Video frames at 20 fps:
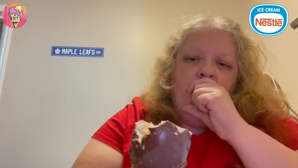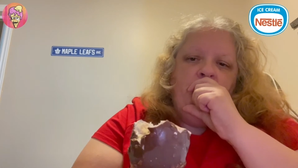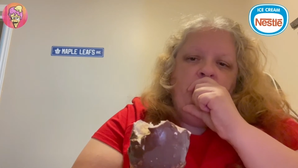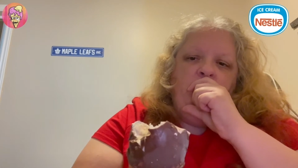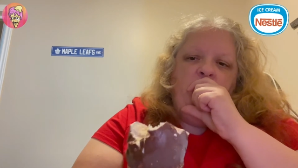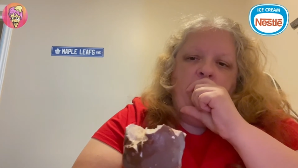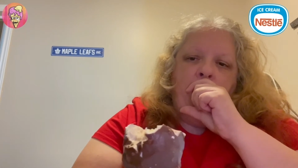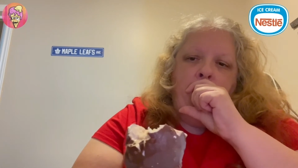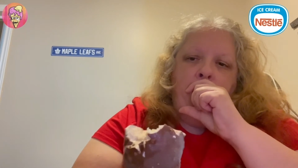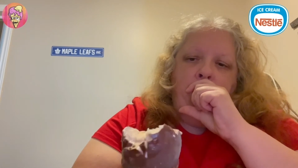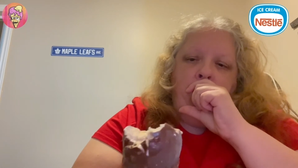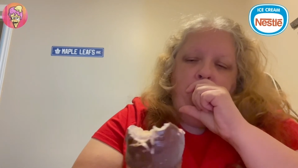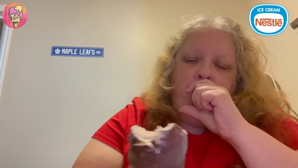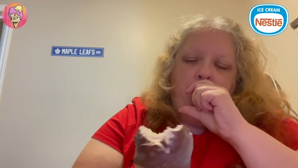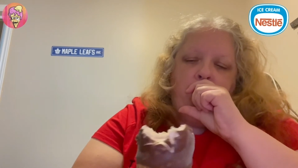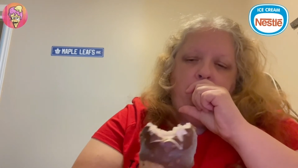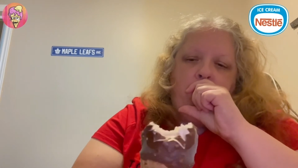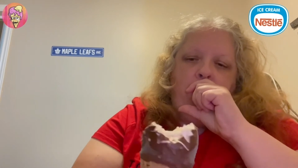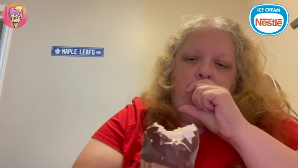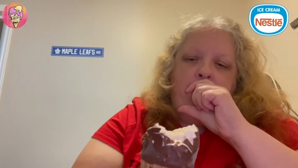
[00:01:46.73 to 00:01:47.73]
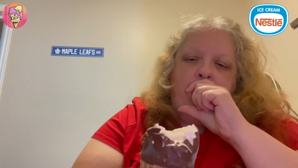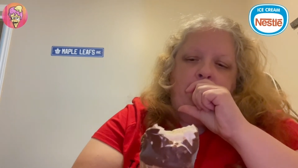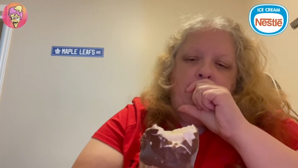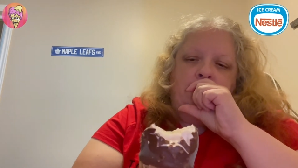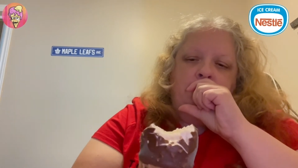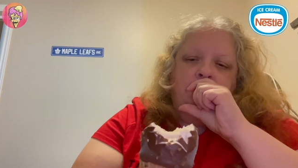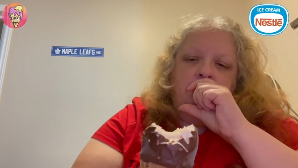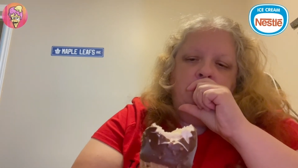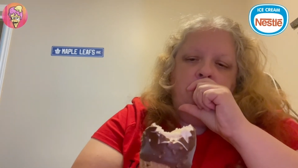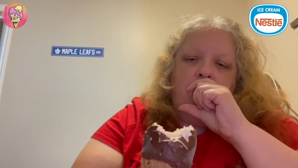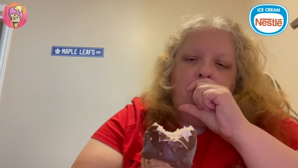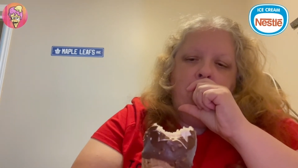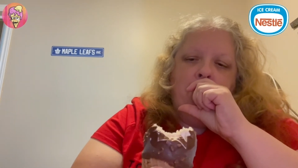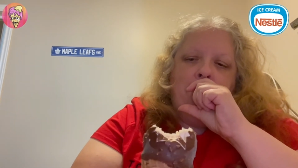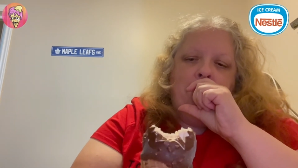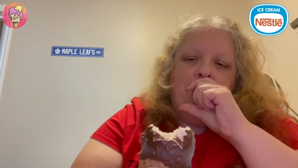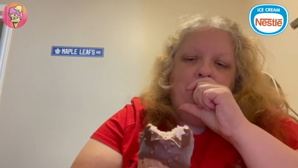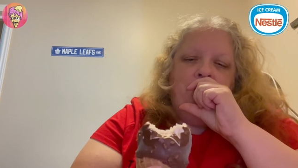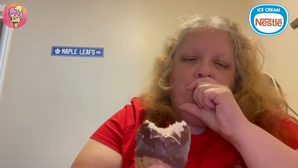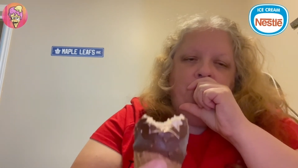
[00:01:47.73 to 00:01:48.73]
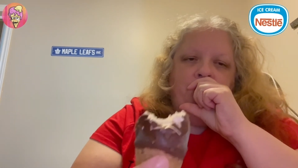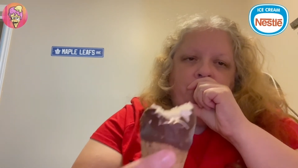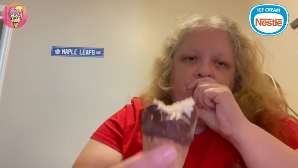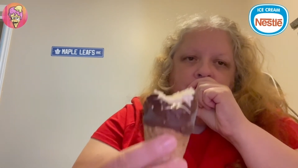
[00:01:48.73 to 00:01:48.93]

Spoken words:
Nobody speaks.